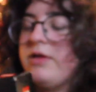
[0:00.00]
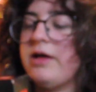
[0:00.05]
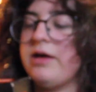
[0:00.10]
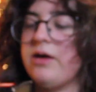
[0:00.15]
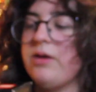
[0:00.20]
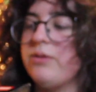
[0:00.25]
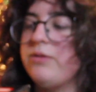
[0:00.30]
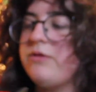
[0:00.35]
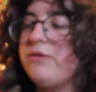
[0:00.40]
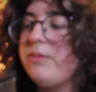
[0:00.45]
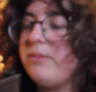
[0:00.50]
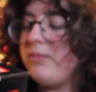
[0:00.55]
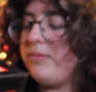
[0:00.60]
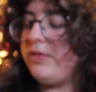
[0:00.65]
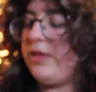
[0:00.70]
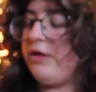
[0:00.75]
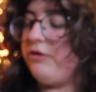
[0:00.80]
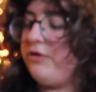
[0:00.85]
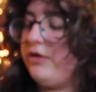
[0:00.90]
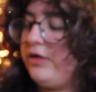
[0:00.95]
Legos
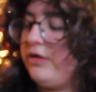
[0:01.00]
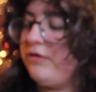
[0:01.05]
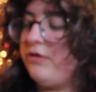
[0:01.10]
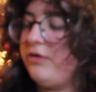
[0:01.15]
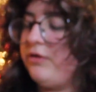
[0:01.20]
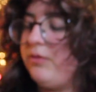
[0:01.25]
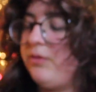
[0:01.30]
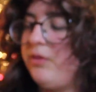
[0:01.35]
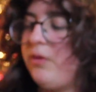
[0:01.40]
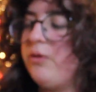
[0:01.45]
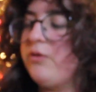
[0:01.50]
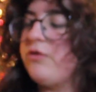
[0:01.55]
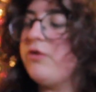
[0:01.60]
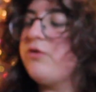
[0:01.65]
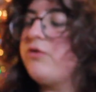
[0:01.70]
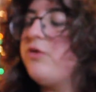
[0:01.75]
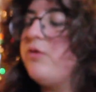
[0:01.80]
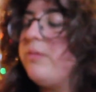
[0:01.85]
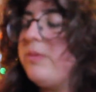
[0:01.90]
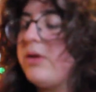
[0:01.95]
that she needs to do. Those
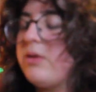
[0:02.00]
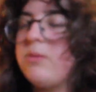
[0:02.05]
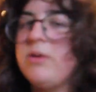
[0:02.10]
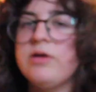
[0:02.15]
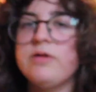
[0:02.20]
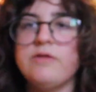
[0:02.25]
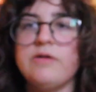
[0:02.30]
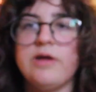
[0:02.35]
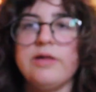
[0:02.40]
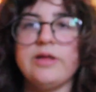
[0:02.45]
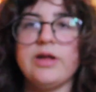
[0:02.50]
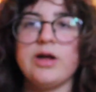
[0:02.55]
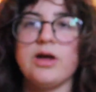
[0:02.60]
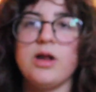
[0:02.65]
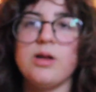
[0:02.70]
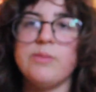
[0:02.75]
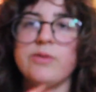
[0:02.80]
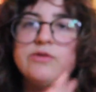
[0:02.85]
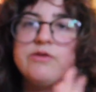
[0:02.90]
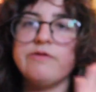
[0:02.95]
are two big ones, and then I
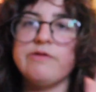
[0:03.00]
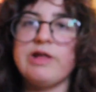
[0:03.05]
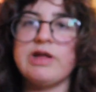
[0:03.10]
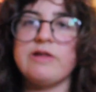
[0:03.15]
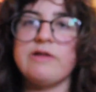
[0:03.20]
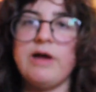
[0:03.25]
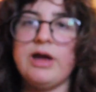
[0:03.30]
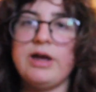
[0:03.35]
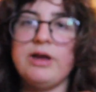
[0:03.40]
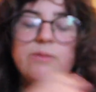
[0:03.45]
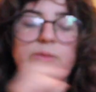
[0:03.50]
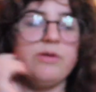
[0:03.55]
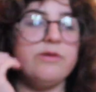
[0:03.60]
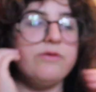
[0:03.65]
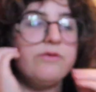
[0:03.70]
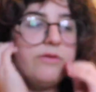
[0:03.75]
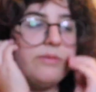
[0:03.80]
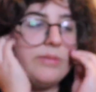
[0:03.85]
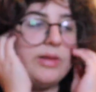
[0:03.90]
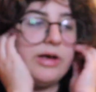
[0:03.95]
got a bunch of like tiny
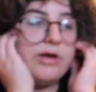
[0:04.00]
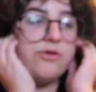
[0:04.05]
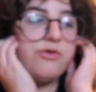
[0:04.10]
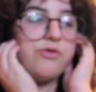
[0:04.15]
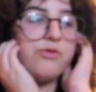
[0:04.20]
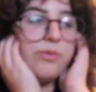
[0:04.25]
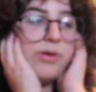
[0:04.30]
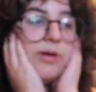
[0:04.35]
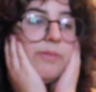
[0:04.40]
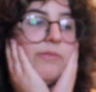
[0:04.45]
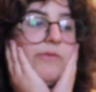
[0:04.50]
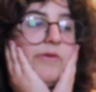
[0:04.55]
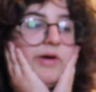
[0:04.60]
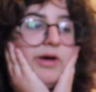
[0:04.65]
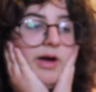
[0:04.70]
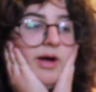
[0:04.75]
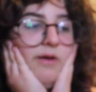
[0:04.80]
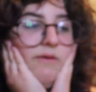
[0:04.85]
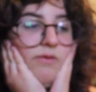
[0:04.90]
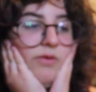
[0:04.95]
ones from like trips.
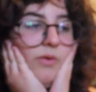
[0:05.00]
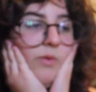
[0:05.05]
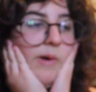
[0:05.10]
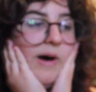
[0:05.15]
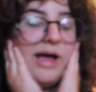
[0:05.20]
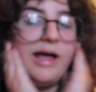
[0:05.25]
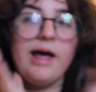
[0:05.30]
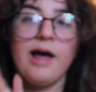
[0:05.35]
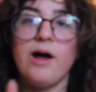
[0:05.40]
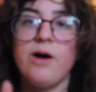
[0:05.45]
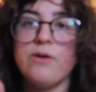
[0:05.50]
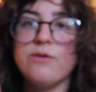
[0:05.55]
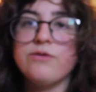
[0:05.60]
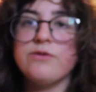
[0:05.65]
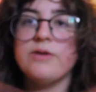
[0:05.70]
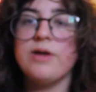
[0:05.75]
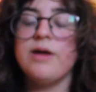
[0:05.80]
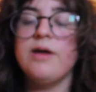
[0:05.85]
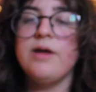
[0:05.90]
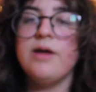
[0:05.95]
Like I have the White House.